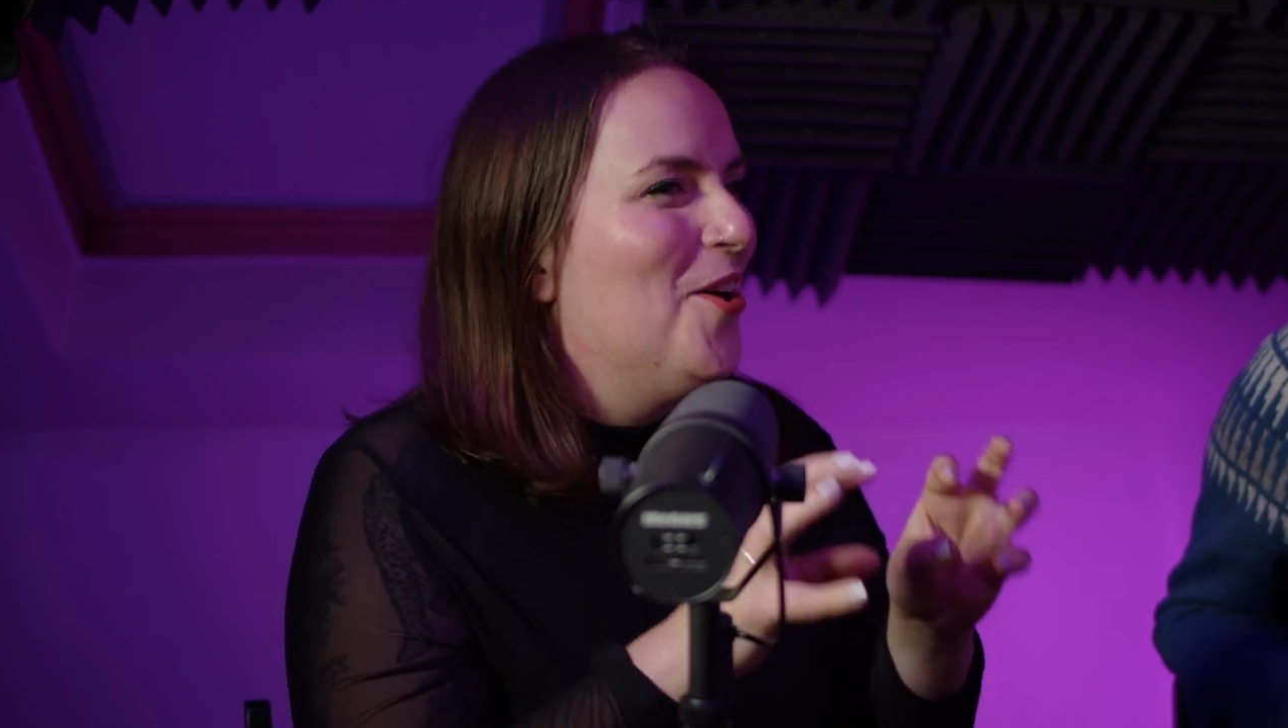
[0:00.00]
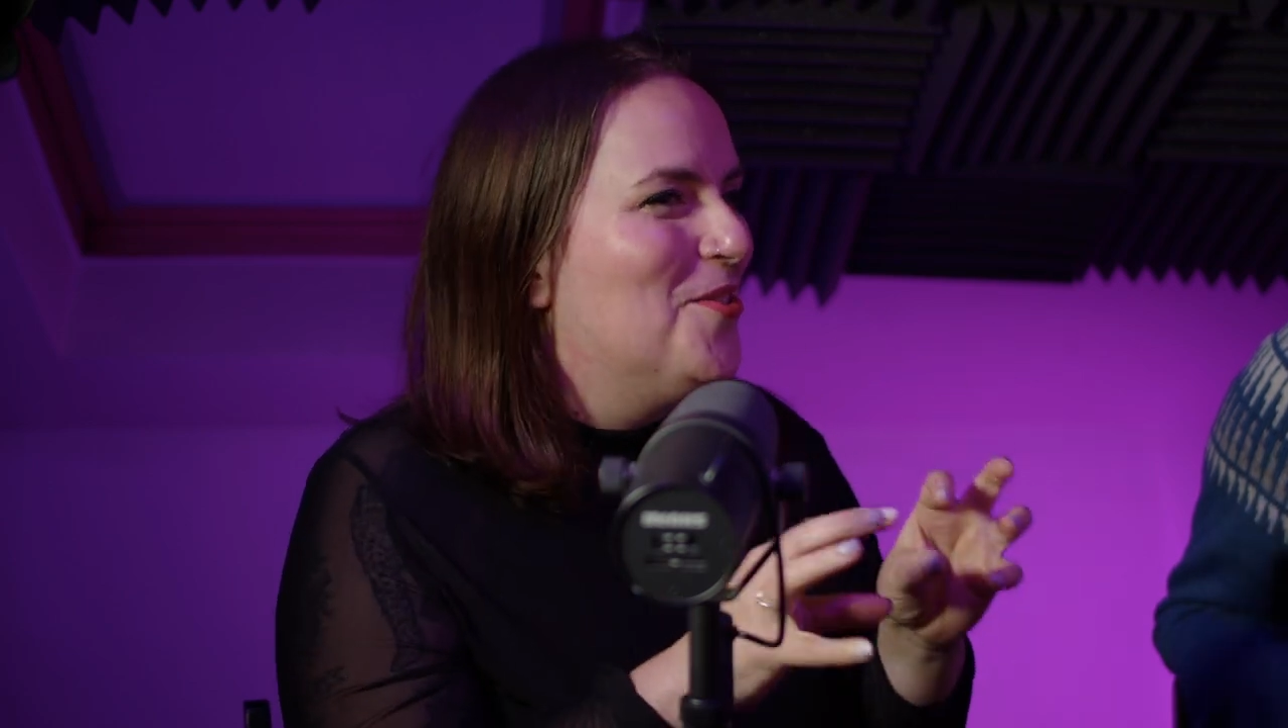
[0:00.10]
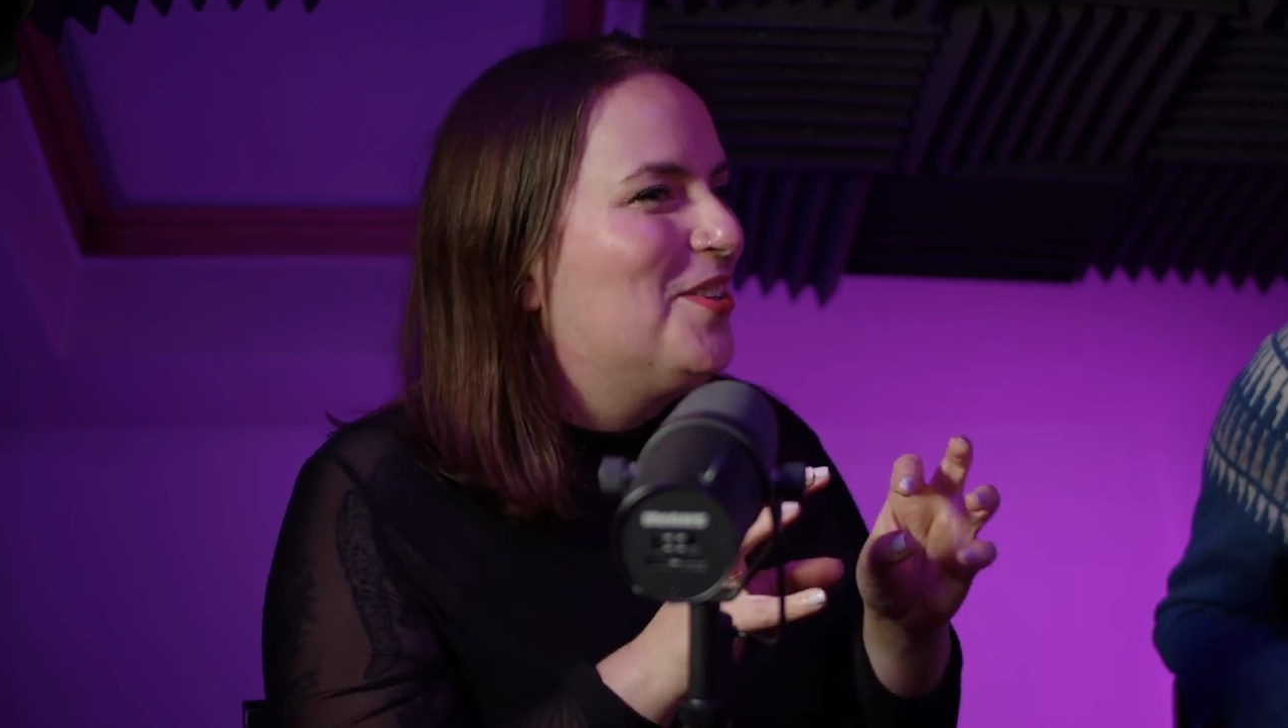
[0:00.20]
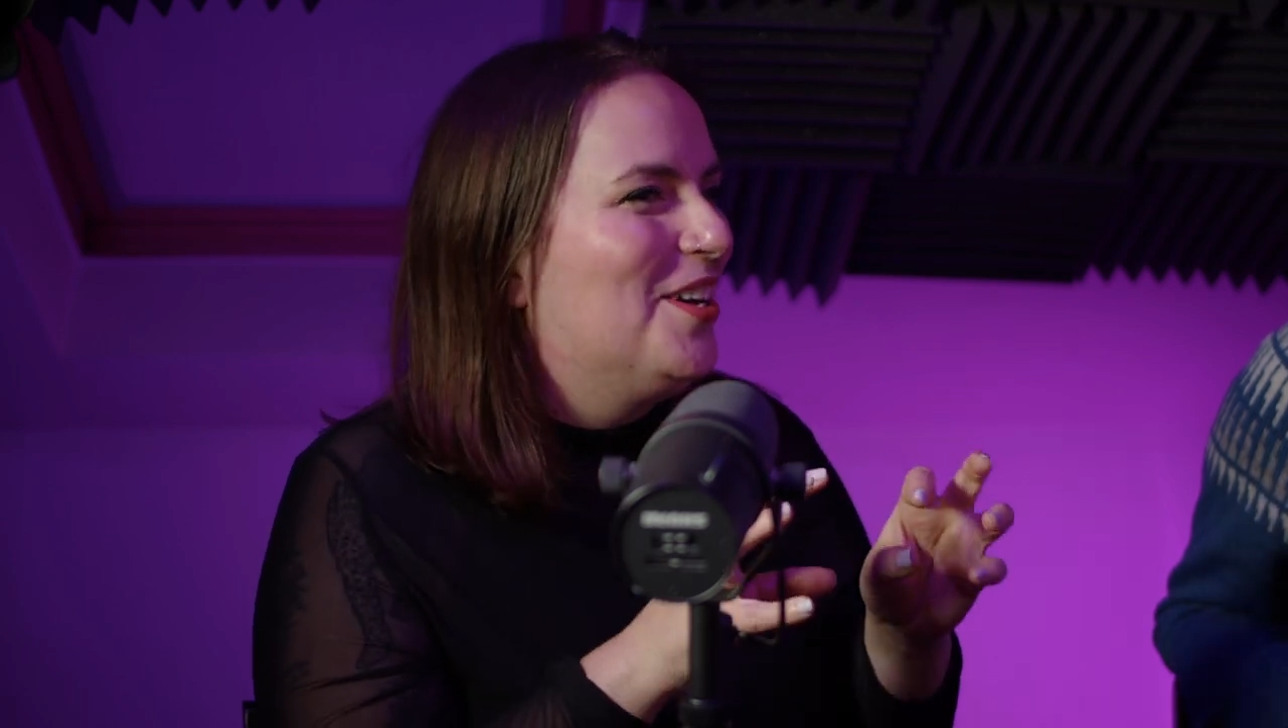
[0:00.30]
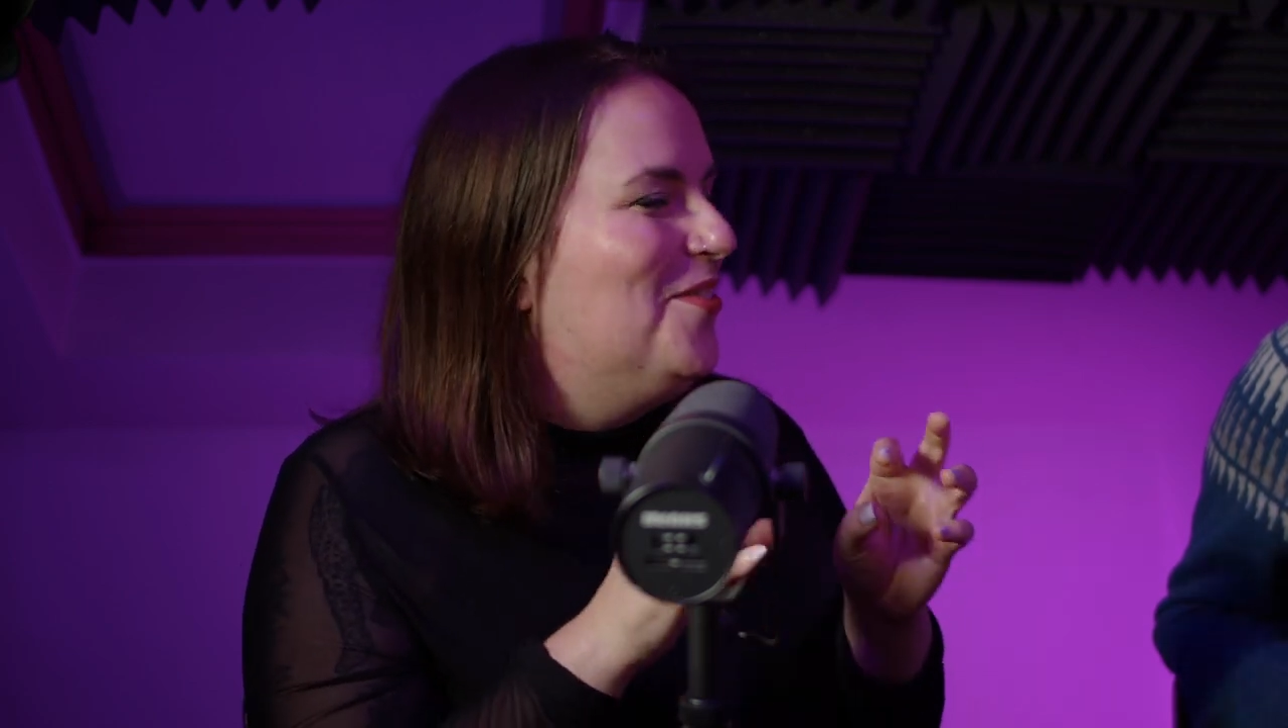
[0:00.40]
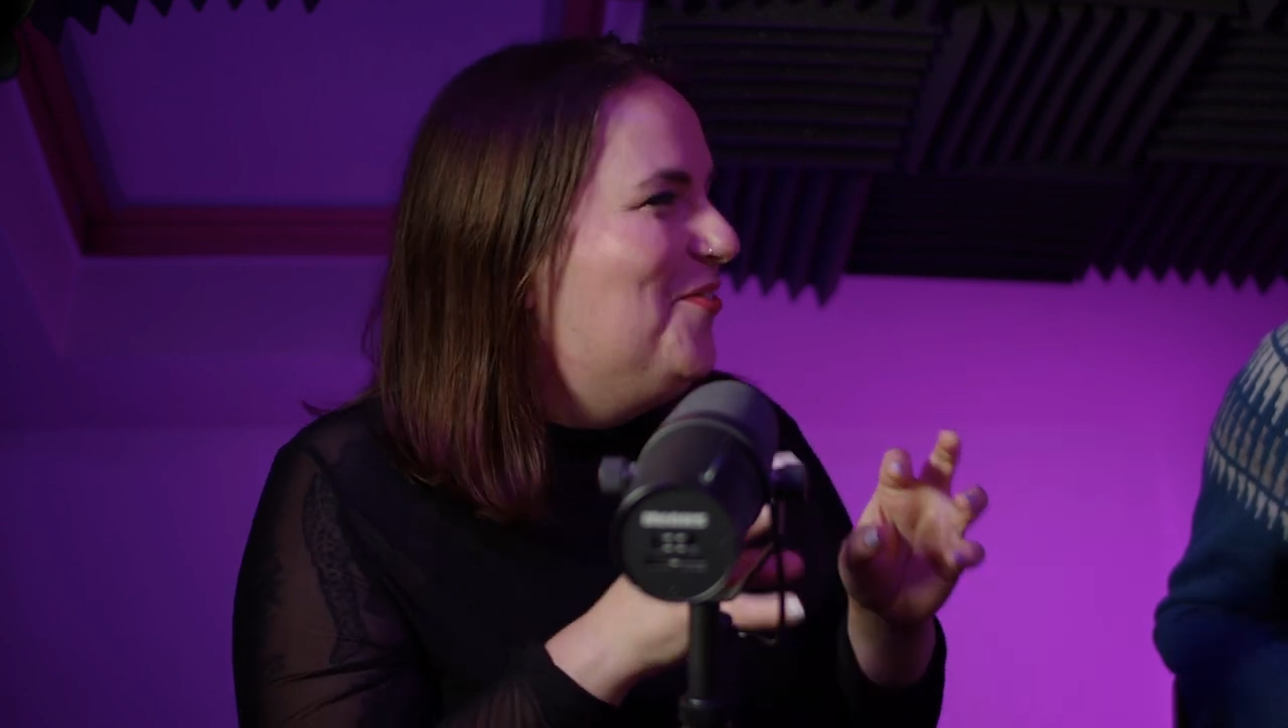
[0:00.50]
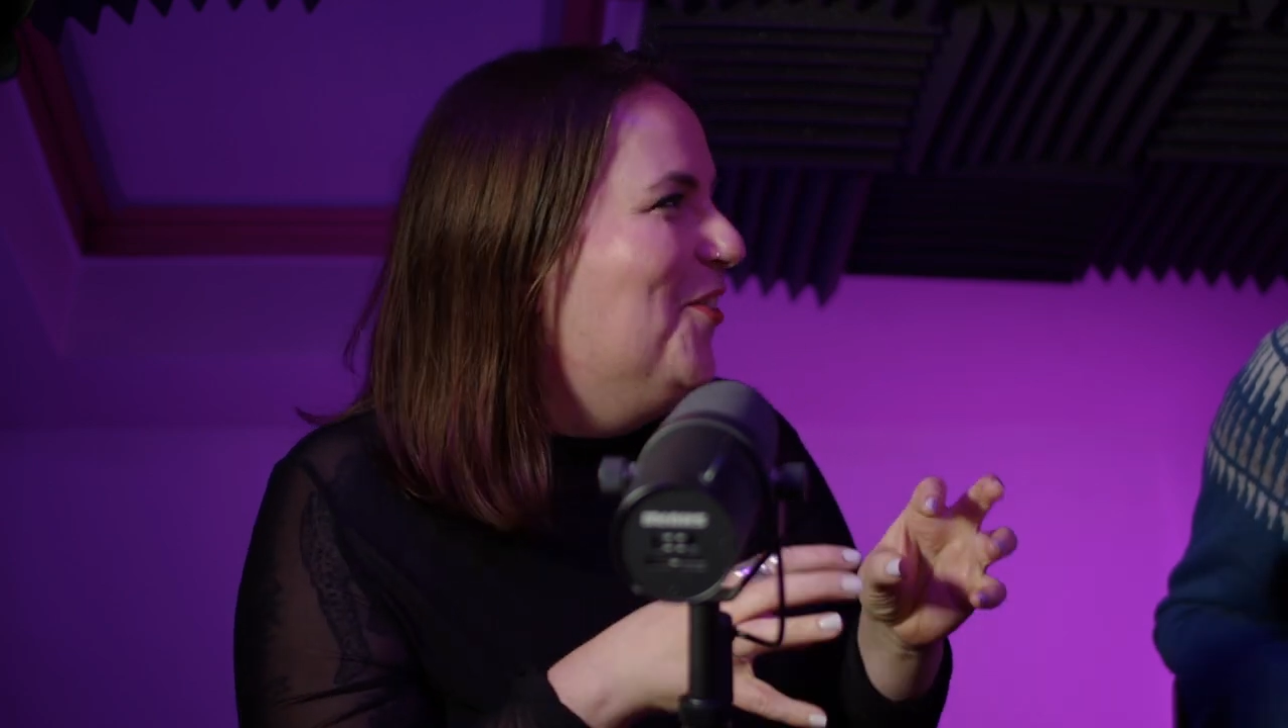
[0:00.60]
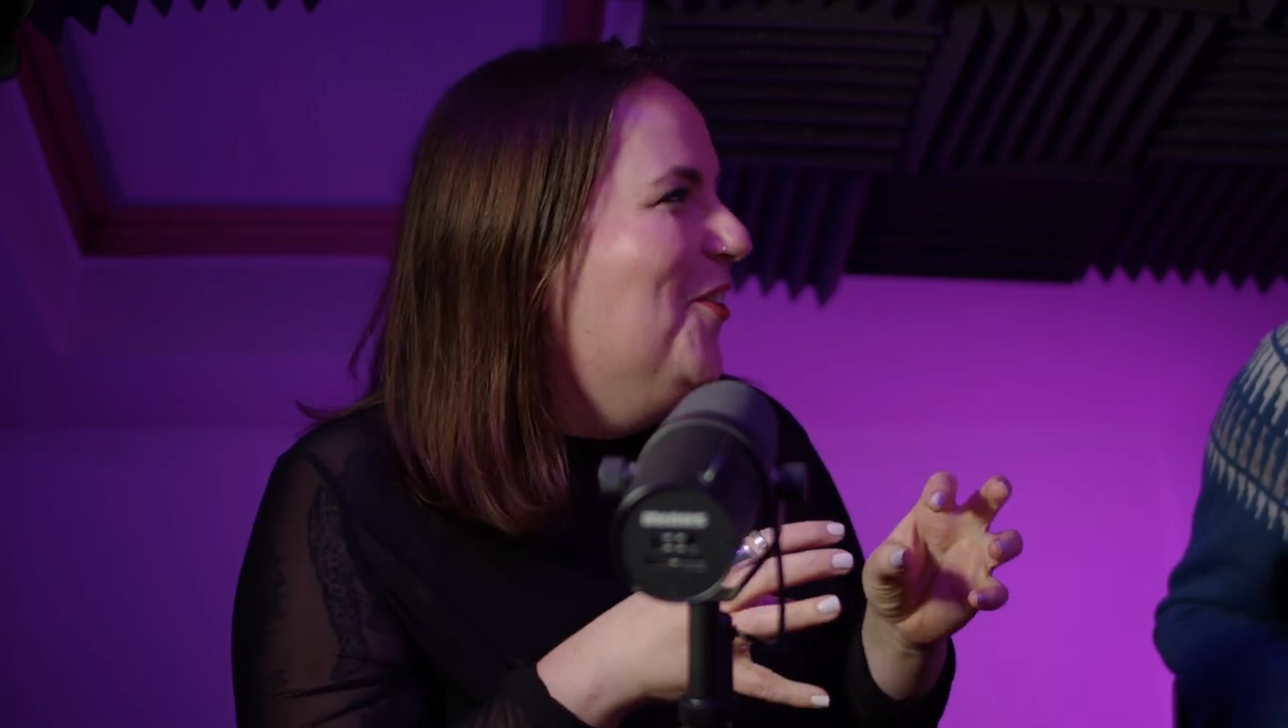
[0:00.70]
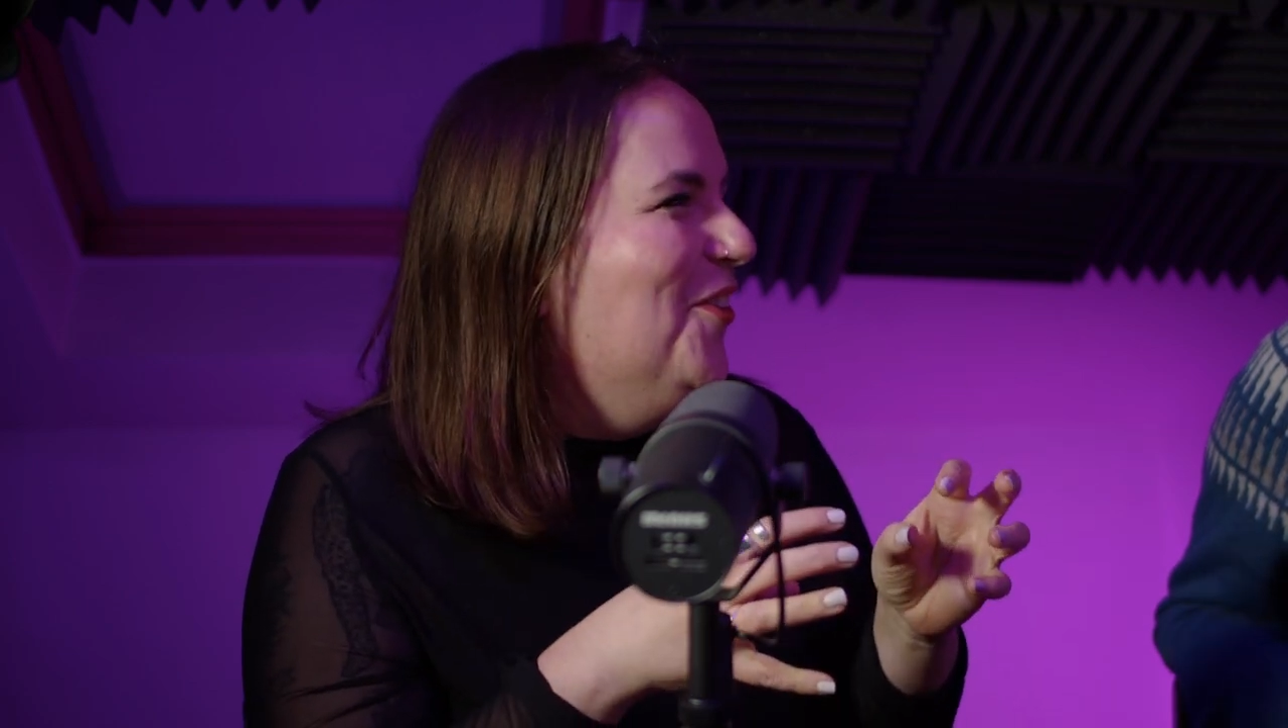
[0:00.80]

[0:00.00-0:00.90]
ogre form.